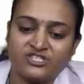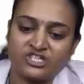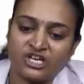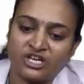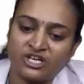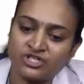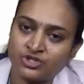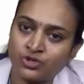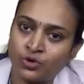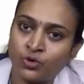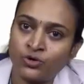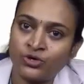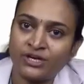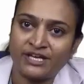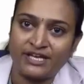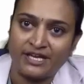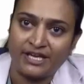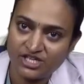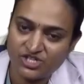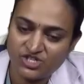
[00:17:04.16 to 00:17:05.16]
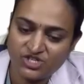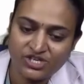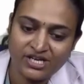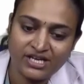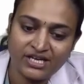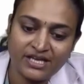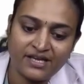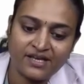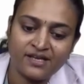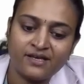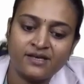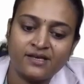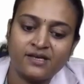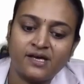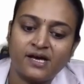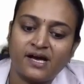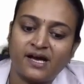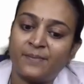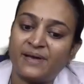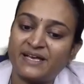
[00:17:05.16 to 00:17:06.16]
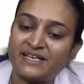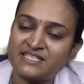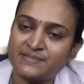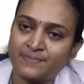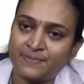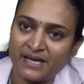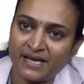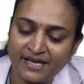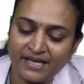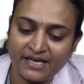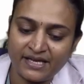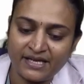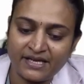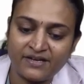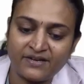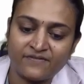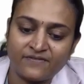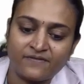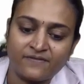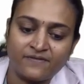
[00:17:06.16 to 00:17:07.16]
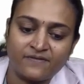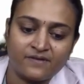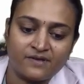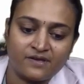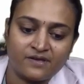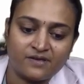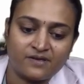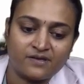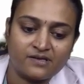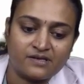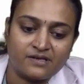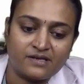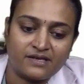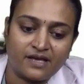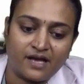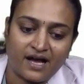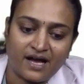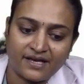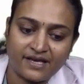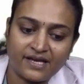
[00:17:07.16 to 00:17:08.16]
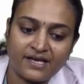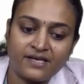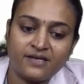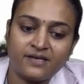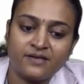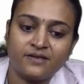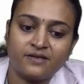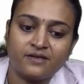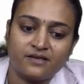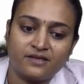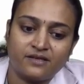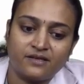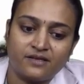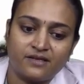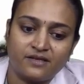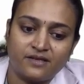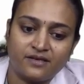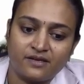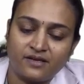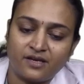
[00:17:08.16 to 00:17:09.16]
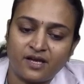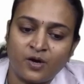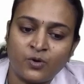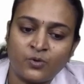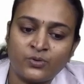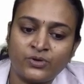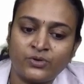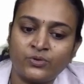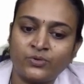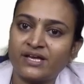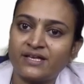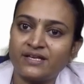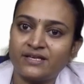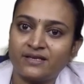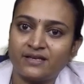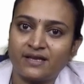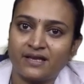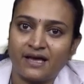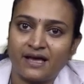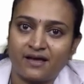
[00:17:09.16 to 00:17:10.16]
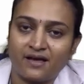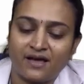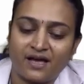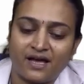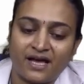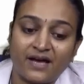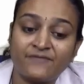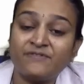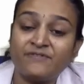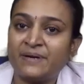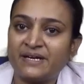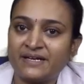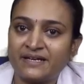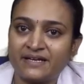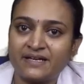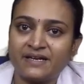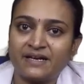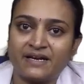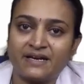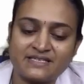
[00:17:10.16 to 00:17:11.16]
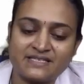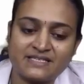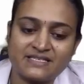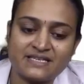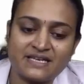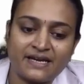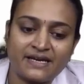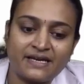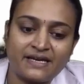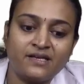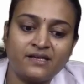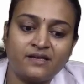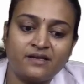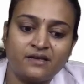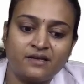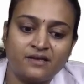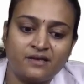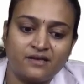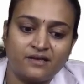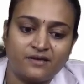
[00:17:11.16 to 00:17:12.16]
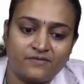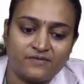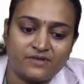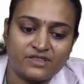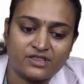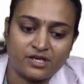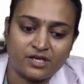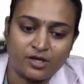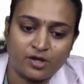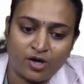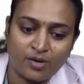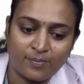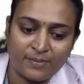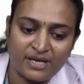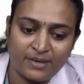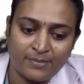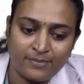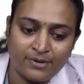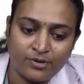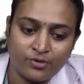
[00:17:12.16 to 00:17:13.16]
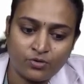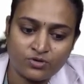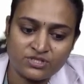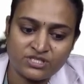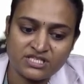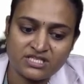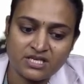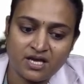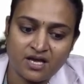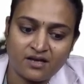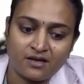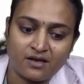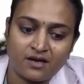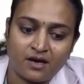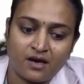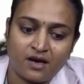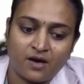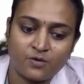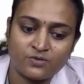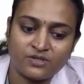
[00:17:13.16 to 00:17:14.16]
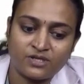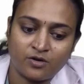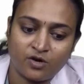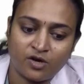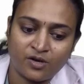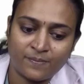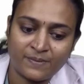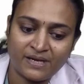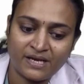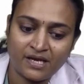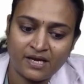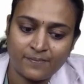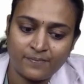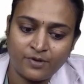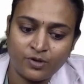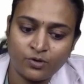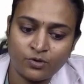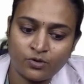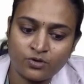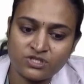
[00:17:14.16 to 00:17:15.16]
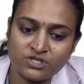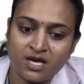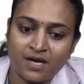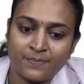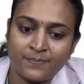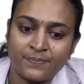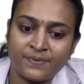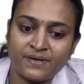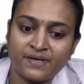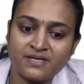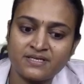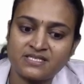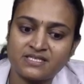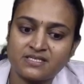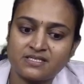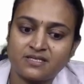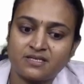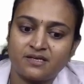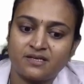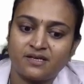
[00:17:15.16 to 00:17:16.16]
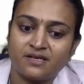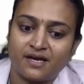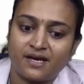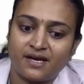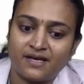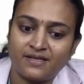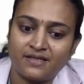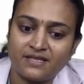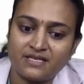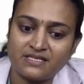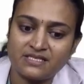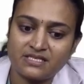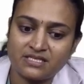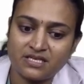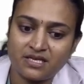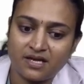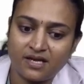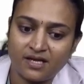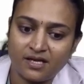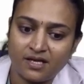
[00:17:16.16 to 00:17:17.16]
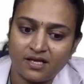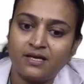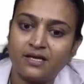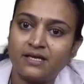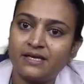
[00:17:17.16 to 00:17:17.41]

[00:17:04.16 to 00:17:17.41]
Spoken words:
which I showed initially, I am explaining it again. Here now you can have a better understanding with the normal mucosa, how the normal mucosa appears, and this is a